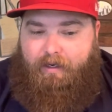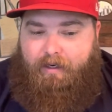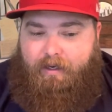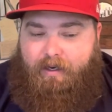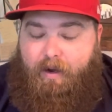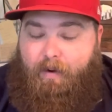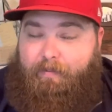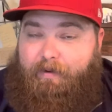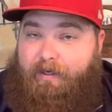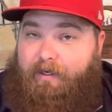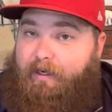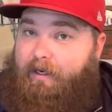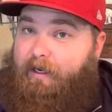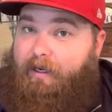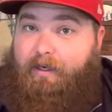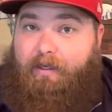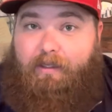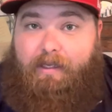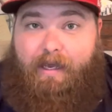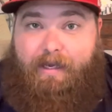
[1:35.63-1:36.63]
Coming
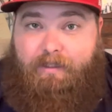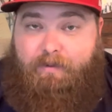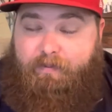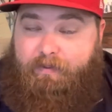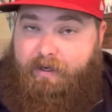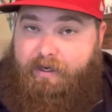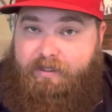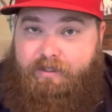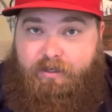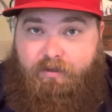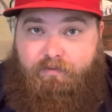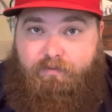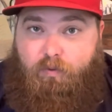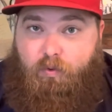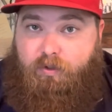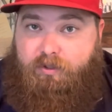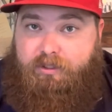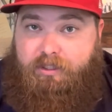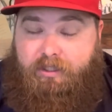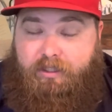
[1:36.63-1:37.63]
in last place,
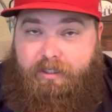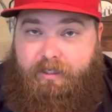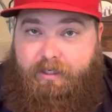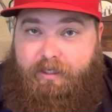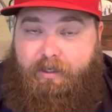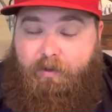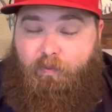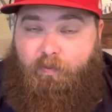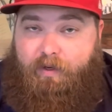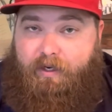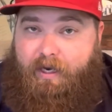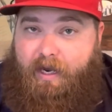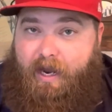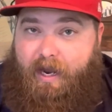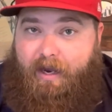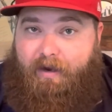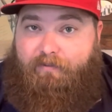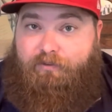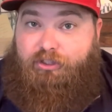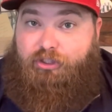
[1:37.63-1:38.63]
unfortunately, we
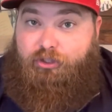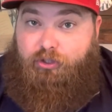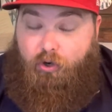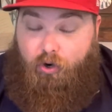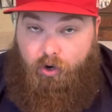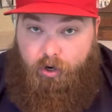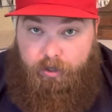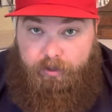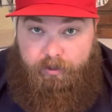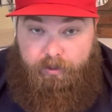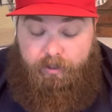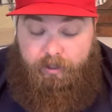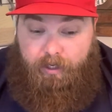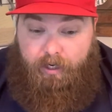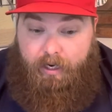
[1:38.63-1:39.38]
have Sean.